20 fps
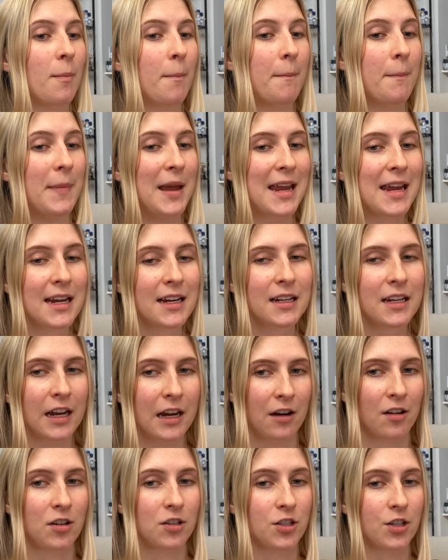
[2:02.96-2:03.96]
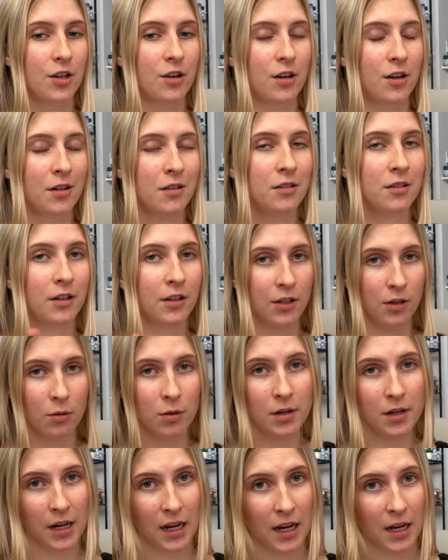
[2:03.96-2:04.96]
main character,
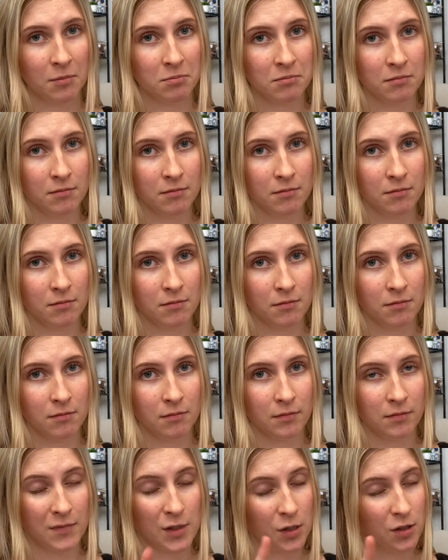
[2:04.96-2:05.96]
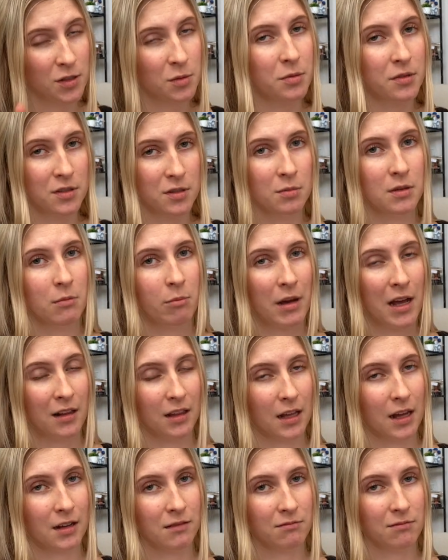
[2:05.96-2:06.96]
your name, you're supposed to be
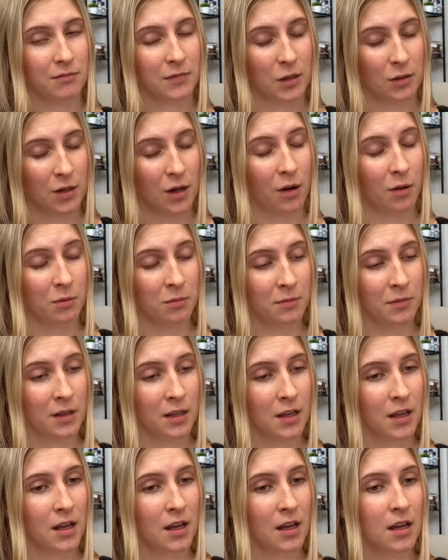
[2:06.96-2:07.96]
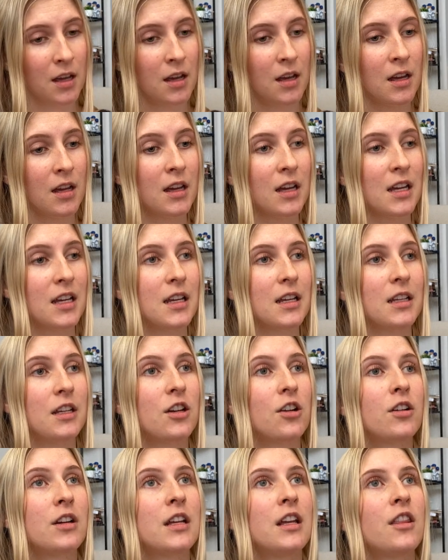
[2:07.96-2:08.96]
Bella, you know.
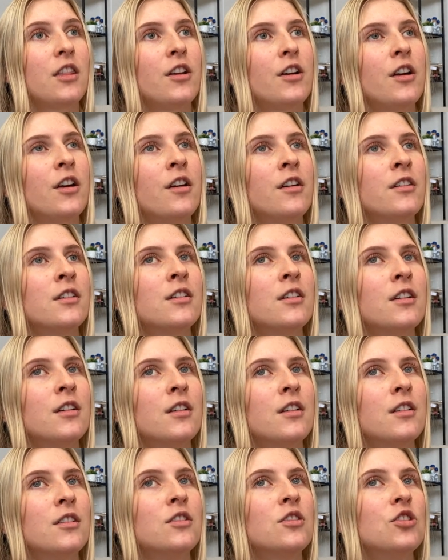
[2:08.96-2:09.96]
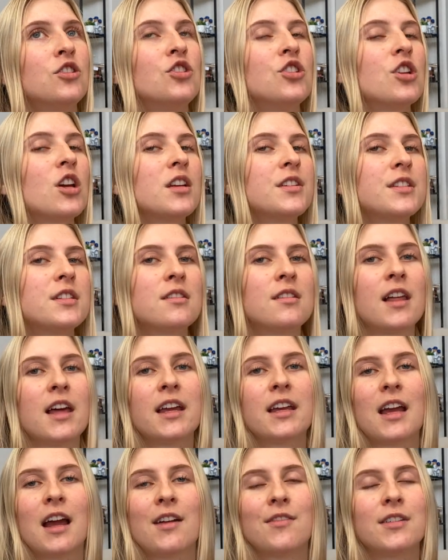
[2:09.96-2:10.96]
You're either just
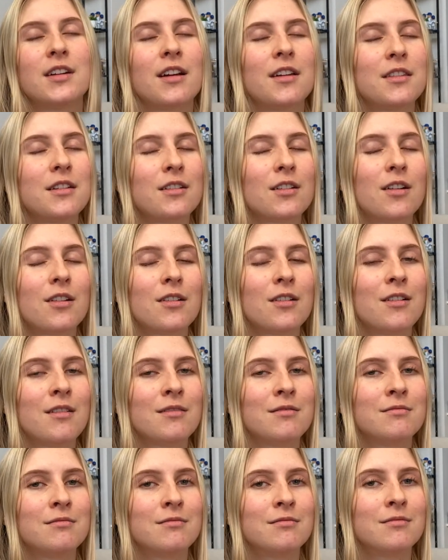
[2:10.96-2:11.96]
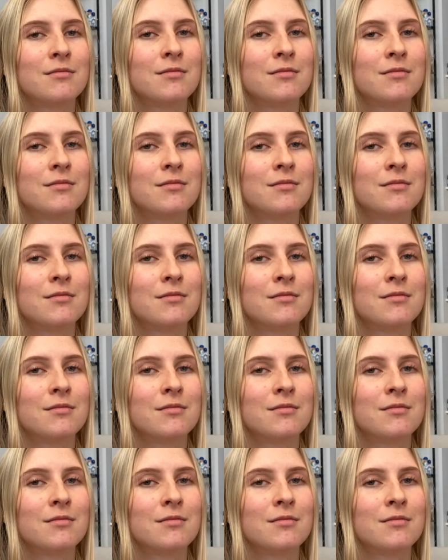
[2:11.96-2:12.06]
like every other girl